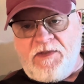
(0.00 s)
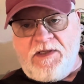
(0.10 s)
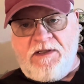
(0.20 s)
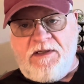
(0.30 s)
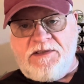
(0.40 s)

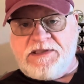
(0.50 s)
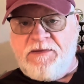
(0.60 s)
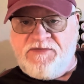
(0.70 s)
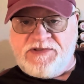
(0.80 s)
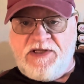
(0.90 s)

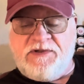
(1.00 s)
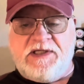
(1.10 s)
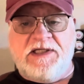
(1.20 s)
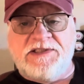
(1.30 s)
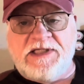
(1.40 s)
of his other
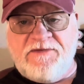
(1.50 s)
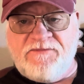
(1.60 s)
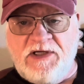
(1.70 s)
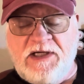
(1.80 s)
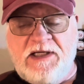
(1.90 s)
kids
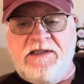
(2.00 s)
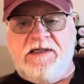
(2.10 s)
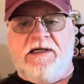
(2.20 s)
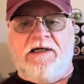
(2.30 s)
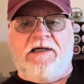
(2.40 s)
have done
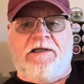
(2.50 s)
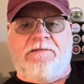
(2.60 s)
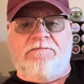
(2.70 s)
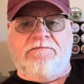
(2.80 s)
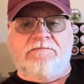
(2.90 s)

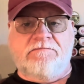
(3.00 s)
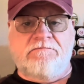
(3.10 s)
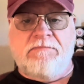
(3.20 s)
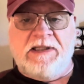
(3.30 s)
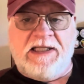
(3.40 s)

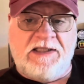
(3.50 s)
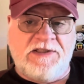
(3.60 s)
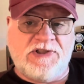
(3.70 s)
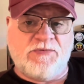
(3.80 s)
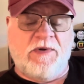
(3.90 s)

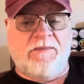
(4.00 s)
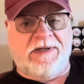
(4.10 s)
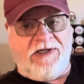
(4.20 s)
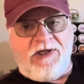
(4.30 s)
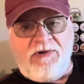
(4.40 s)
blendings as well.
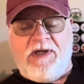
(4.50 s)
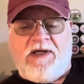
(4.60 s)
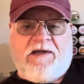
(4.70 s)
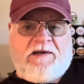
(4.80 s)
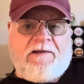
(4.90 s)
But I know
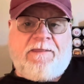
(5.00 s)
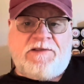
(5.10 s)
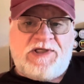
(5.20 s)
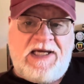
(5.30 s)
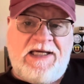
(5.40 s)

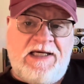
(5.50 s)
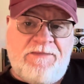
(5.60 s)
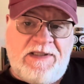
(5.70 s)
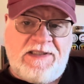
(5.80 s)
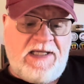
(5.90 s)

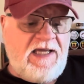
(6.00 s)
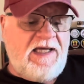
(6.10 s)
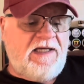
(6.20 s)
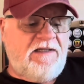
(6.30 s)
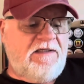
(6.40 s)
JM and
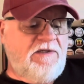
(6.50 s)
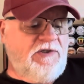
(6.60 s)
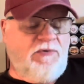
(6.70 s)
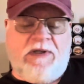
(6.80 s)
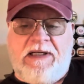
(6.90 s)
Dan
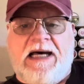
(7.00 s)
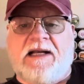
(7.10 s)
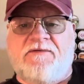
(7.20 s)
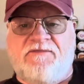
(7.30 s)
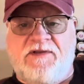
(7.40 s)
do a
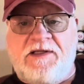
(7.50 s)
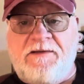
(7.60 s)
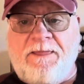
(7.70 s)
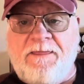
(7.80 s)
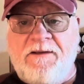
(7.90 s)
lot of
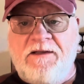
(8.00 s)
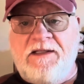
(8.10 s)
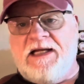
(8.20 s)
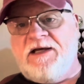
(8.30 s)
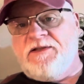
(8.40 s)
the
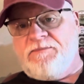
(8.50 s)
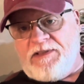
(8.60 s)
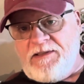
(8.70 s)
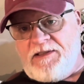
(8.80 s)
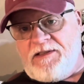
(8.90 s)

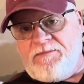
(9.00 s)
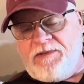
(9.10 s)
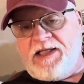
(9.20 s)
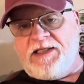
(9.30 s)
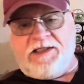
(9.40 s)

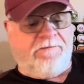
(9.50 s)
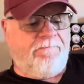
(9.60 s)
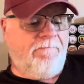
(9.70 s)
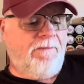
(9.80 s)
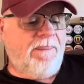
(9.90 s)
blending,
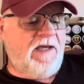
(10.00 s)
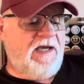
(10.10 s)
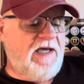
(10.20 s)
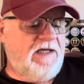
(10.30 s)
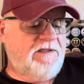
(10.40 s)

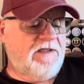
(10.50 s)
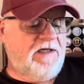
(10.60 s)
and